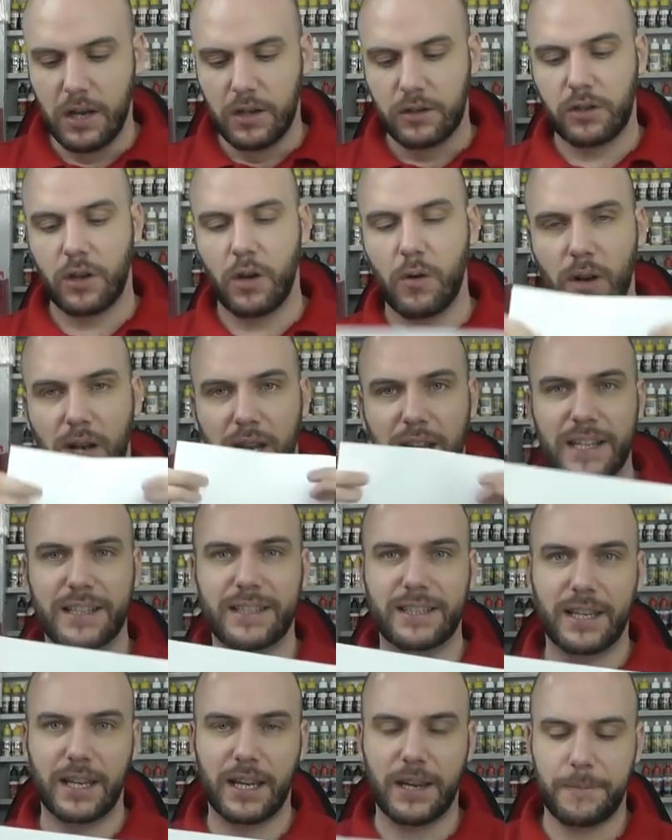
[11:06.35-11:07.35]
So
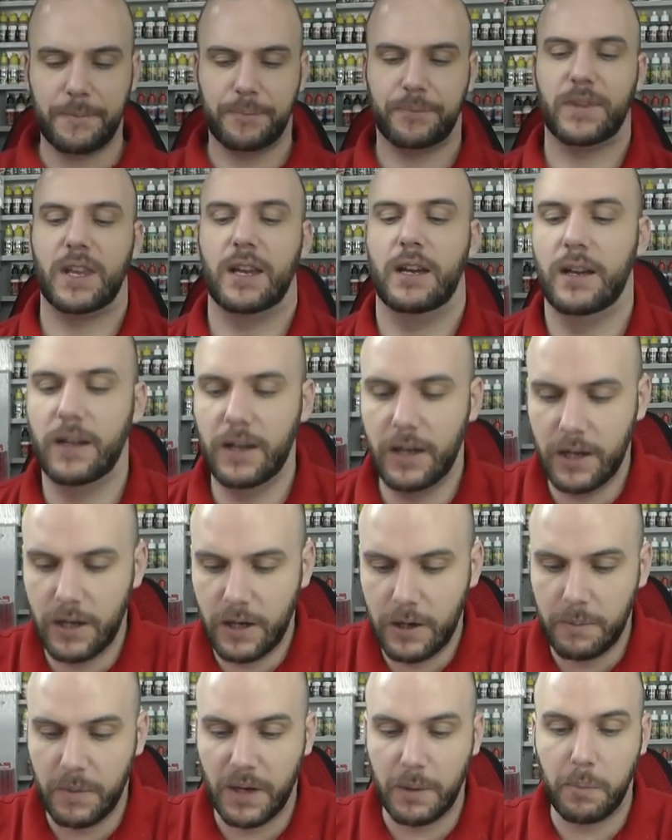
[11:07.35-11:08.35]
let's get
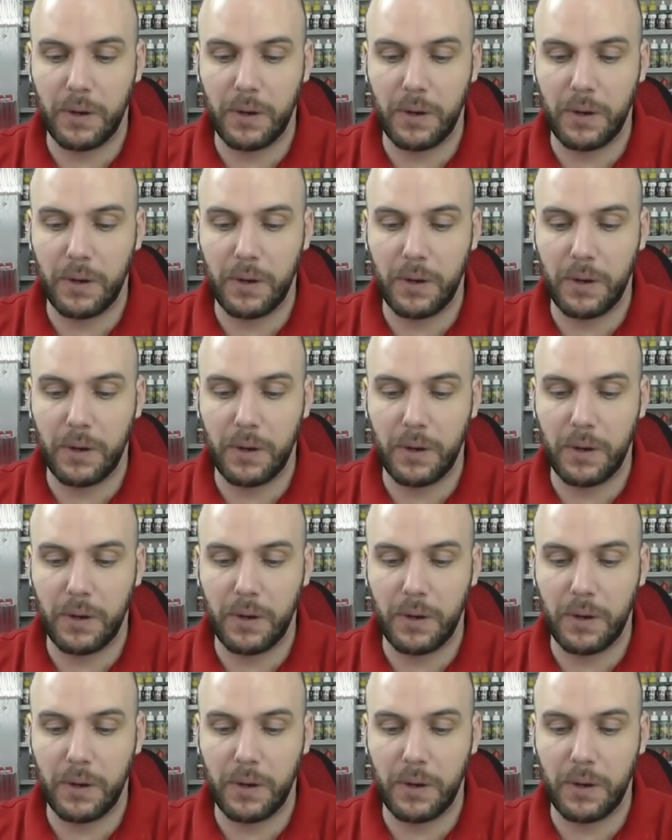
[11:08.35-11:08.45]
um, a